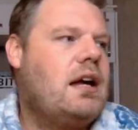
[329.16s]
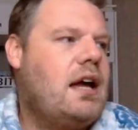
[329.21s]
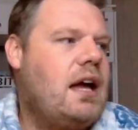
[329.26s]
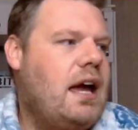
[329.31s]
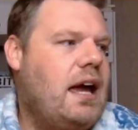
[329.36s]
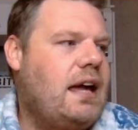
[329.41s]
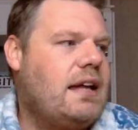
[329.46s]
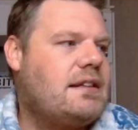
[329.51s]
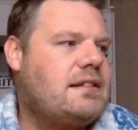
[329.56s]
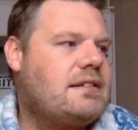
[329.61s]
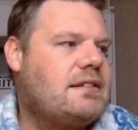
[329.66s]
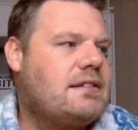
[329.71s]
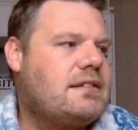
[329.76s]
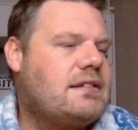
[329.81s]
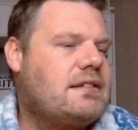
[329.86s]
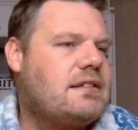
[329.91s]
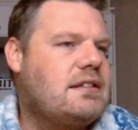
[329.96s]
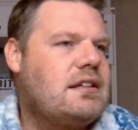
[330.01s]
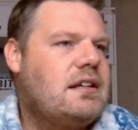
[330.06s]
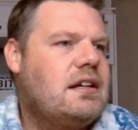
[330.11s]

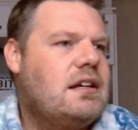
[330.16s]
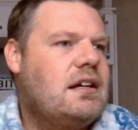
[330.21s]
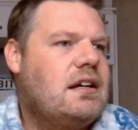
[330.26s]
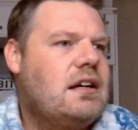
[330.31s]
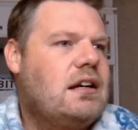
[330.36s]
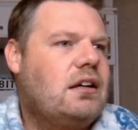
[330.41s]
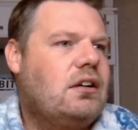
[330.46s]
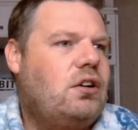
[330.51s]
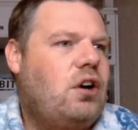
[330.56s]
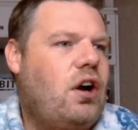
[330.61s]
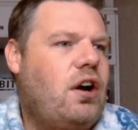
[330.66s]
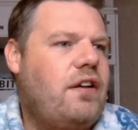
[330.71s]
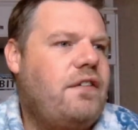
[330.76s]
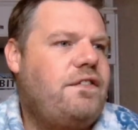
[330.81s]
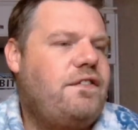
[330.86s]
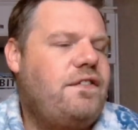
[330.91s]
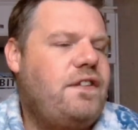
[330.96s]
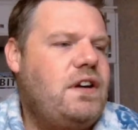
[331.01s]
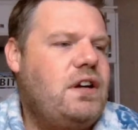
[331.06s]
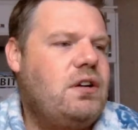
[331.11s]
It's got a
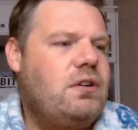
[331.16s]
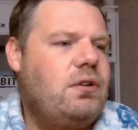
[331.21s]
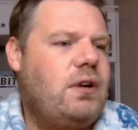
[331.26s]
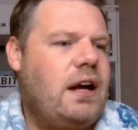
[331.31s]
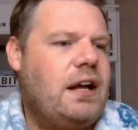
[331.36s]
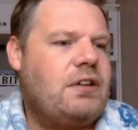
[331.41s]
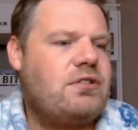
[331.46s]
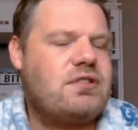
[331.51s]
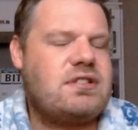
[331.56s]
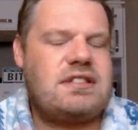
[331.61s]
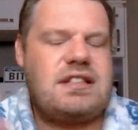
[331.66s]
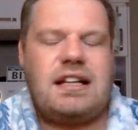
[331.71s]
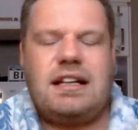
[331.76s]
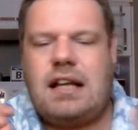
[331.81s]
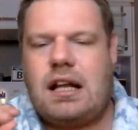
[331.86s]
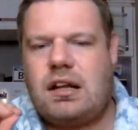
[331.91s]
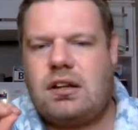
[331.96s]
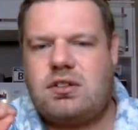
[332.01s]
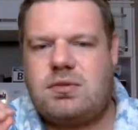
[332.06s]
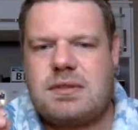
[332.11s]
few interesting
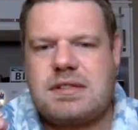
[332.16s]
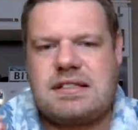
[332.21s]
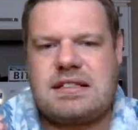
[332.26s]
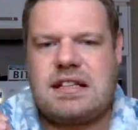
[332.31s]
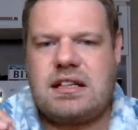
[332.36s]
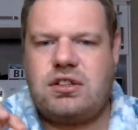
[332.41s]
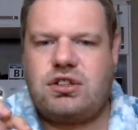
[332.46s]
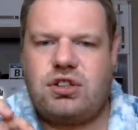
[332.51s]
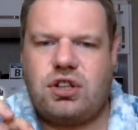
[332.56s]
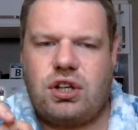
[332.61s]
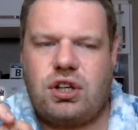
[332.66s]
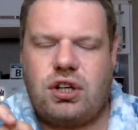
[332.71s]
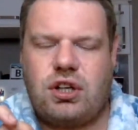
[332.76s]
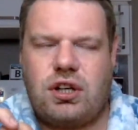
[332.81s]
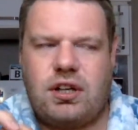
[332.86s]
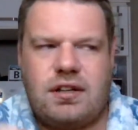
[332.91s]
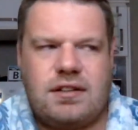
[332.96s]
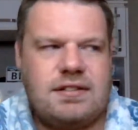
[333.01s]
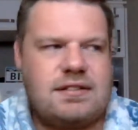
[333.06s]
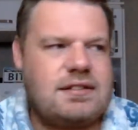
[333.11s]
little twists and
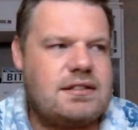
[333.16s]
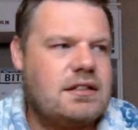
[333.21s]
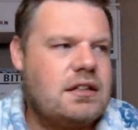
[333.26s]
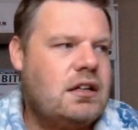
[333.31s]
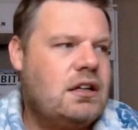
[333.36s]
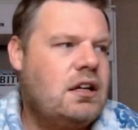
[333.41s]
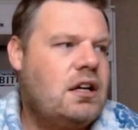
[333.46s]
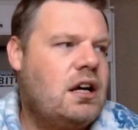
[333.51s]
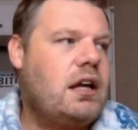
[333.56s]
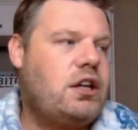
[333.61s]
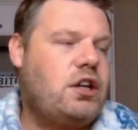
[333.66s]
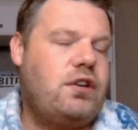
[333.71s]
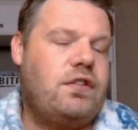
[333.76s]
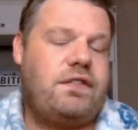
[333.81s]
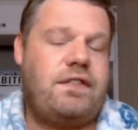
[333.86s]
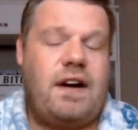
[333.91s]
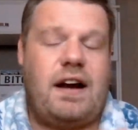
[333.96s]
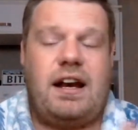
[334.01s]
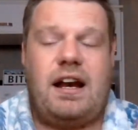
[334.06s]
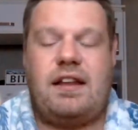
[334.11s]
turns. You
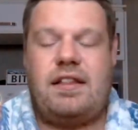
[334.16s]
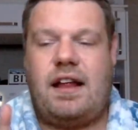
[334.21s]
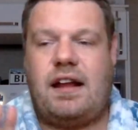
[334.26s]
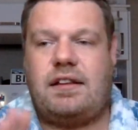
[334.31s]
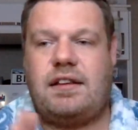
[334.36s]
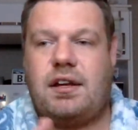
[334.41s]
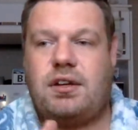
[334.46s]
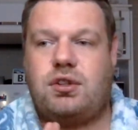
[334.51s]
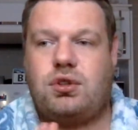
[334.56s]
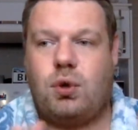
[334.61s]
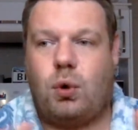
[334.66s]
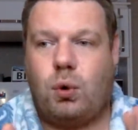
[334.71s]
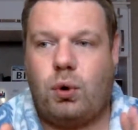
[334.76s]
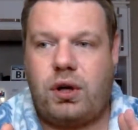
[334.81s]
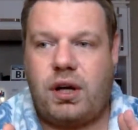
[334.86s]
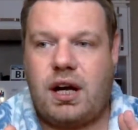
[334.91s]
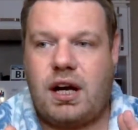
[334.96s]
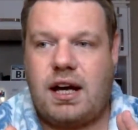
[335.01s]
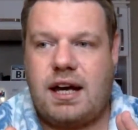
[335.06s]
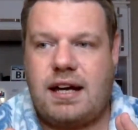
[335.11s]
find out that the
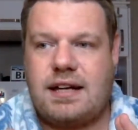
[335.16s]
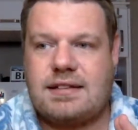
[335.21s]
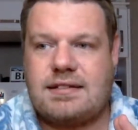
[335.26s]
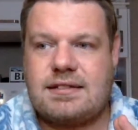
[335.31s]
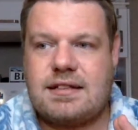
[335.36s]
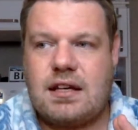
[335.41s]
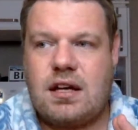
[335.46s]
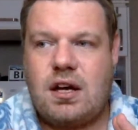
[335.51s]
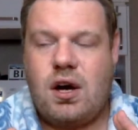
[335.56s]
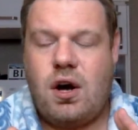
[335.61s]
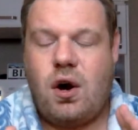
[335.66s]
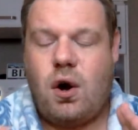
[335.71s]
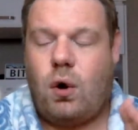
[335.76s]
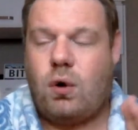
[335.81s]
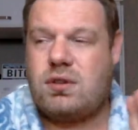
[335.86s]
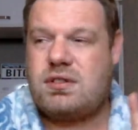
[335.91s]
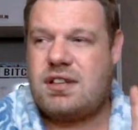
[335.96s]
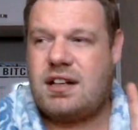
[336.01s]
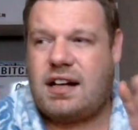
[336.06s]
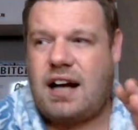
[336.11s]
daughter is
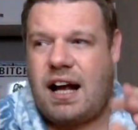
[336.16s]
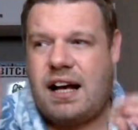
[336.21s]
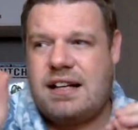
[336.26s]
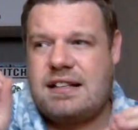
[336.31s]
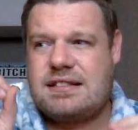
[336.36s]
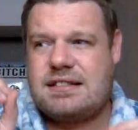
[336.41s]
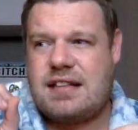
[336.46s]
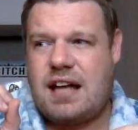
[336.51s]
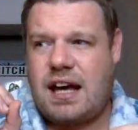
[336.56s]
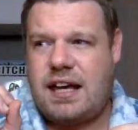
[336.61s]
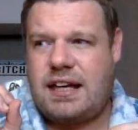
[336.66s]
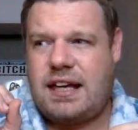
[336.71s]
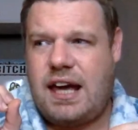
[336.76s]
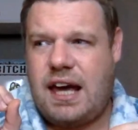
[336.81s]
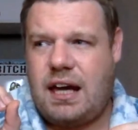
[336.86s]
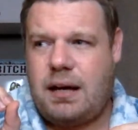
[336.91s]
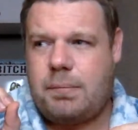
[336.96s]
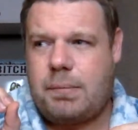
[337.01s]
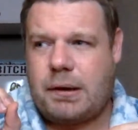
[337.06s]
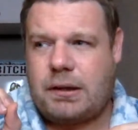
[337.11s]
also kind of
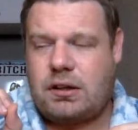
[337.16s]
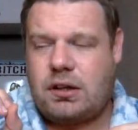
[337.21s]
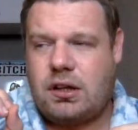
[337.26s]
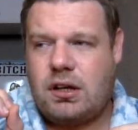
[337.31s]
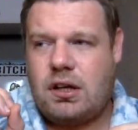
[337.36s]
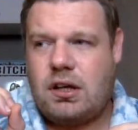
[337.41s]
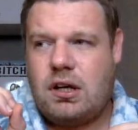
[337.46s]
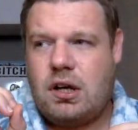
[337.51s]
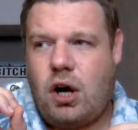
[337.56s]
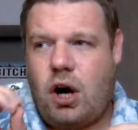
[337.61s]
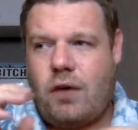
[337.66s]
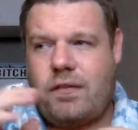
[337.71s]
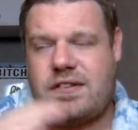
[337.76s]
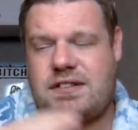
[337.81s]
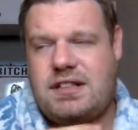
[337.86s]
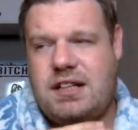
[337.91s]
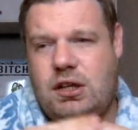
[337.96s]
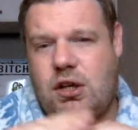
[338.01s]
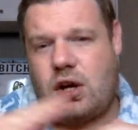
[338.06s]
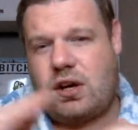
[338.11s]
psychic, but
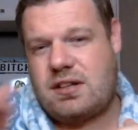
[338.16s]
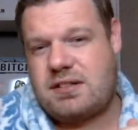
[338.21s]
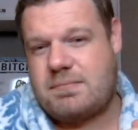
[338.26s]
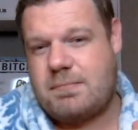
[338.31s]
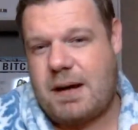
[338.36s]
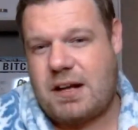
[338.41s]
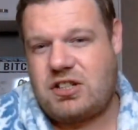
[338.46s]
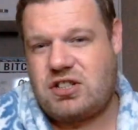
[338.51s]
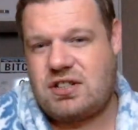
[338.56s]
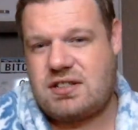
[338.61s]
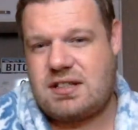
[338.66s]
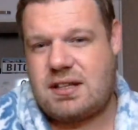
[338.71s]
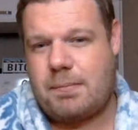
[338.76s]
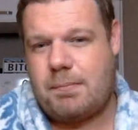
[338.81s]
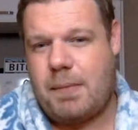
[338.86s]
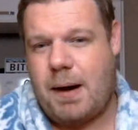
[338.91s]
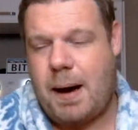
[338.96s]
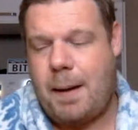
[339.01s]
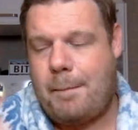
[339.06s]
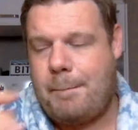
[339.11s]
obviously not as much as the
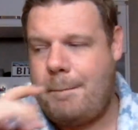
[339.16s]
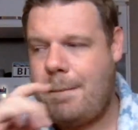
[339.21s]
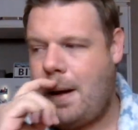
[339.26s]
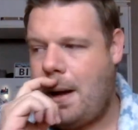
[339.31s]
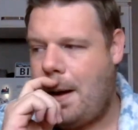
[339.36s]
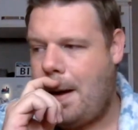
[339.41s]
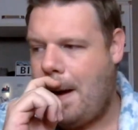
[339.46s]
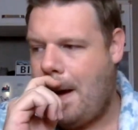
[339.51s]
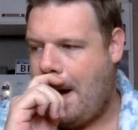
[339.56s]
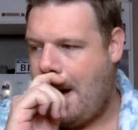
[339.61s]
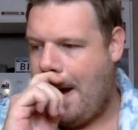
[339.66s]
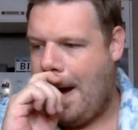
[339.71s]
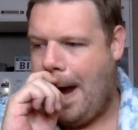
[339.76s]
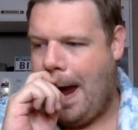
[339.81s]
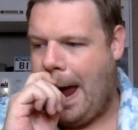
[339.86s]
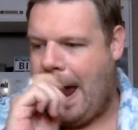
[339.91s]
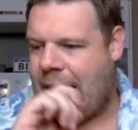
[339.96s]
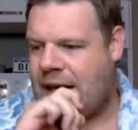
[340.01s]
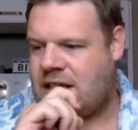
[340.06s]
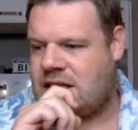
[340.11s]
mum.
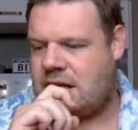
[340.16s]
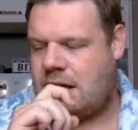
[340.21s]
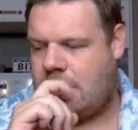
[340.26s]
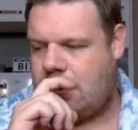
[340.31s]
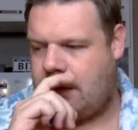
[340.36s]
And